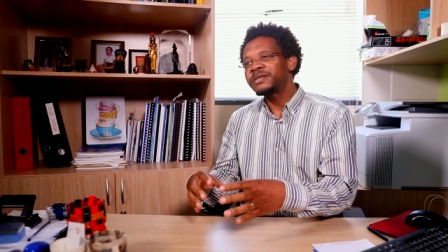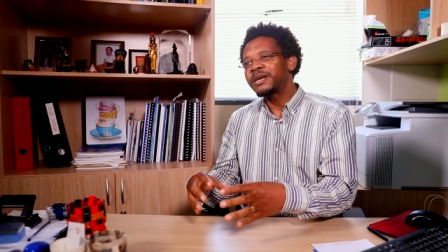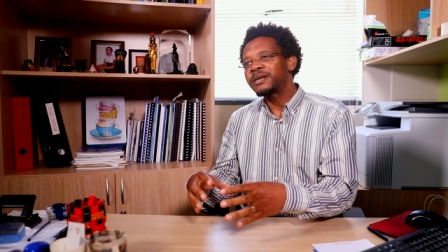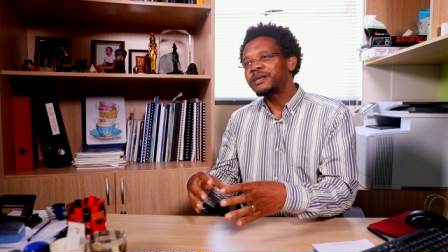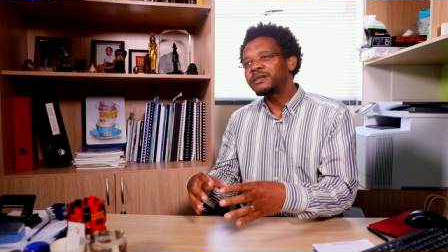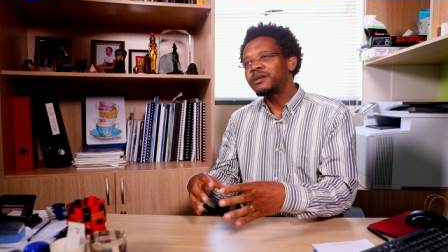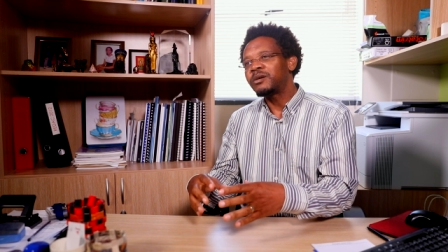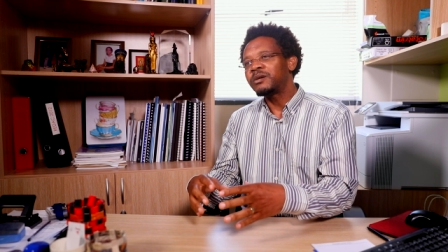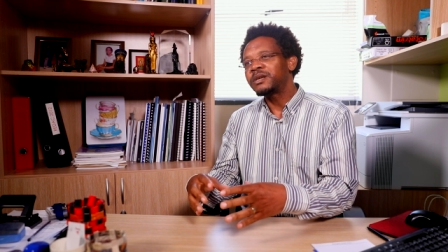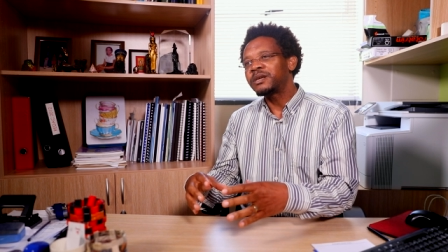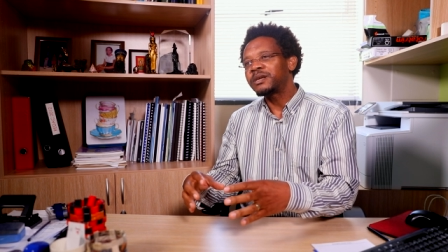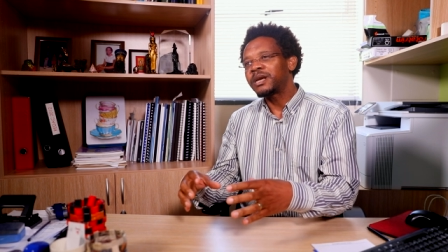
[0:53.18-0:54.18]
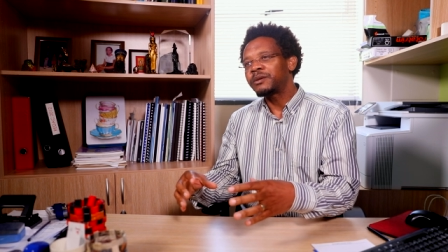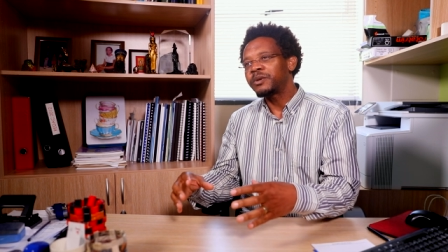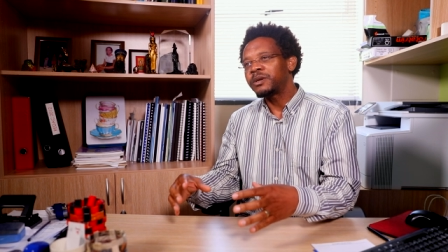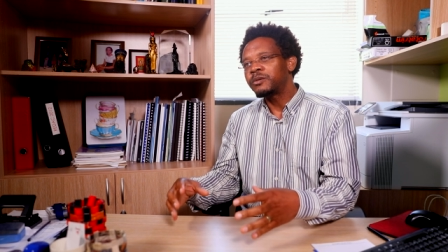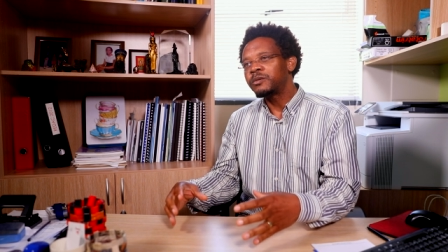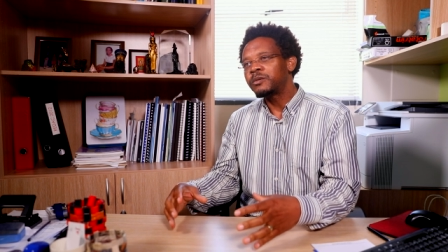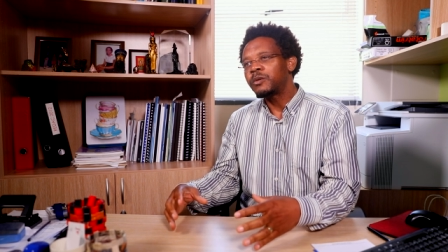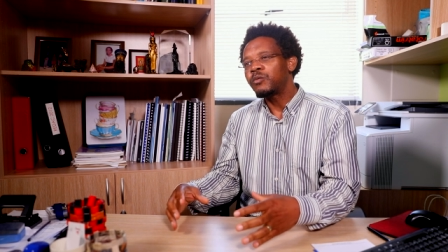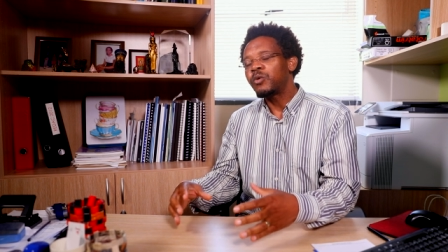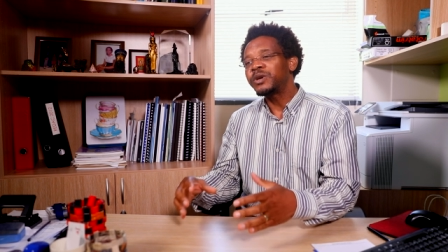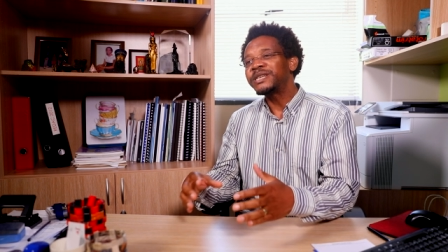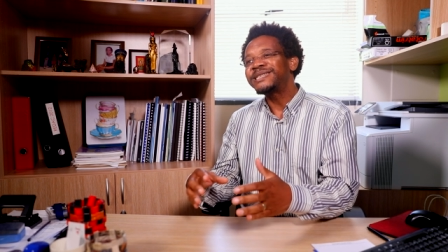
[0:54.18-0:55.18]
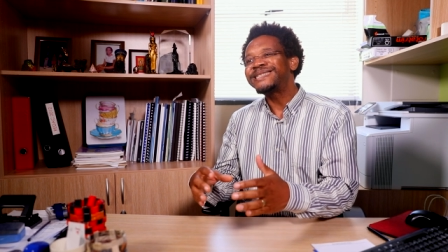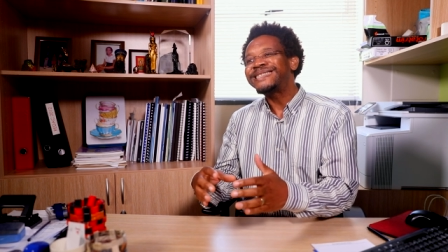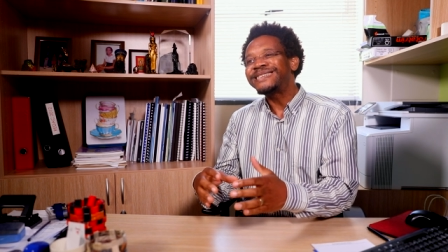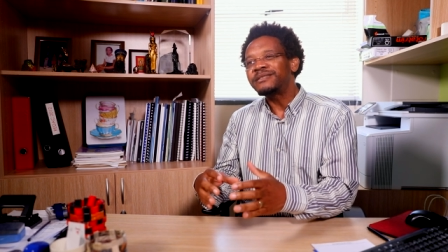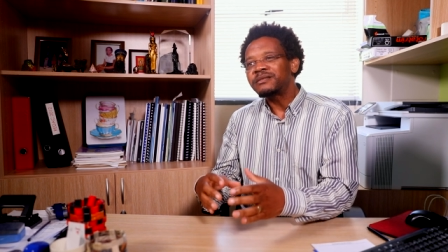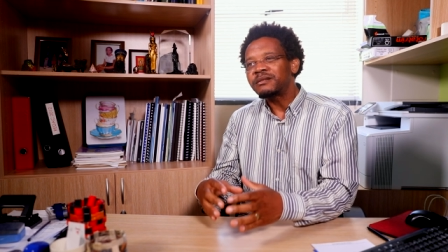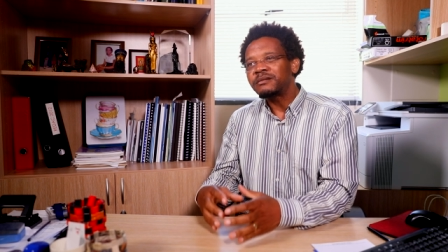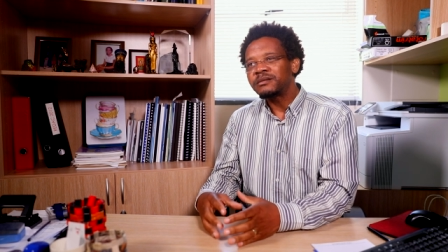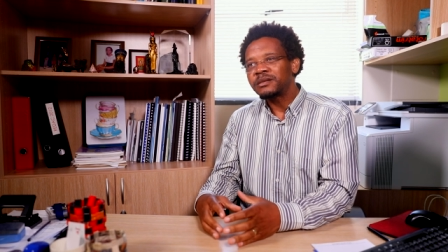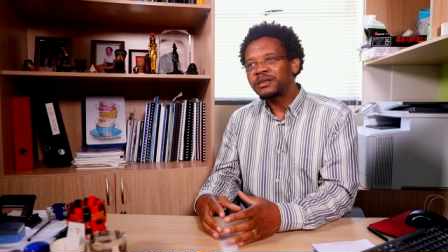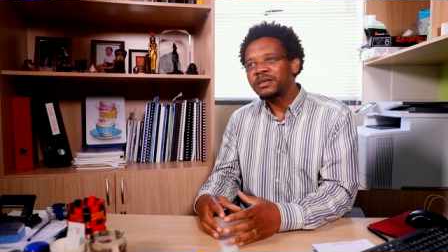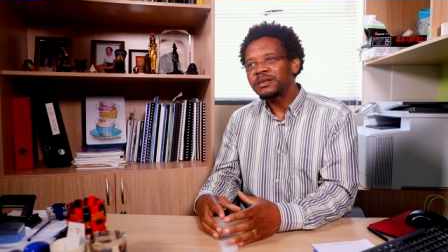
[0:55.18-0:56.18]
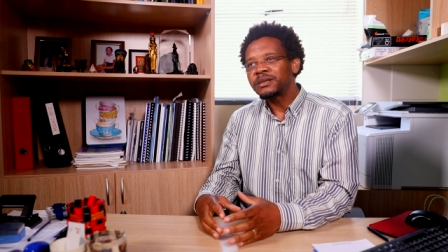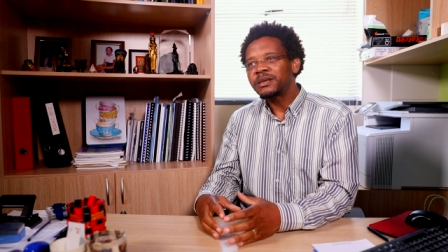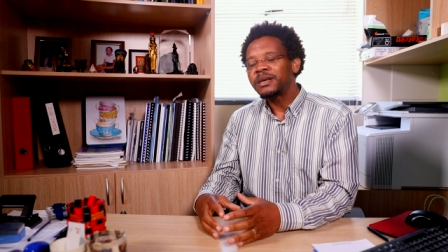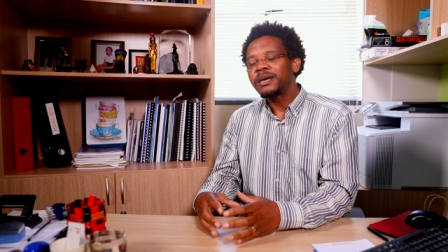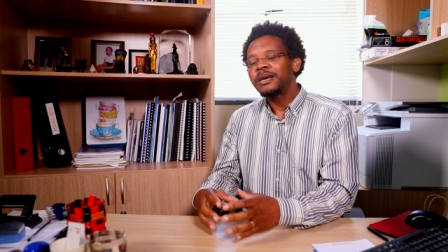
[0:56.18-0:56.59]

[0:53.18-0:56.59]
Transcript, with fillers: mean that it's the only thing that we do. One is sickle cell disease,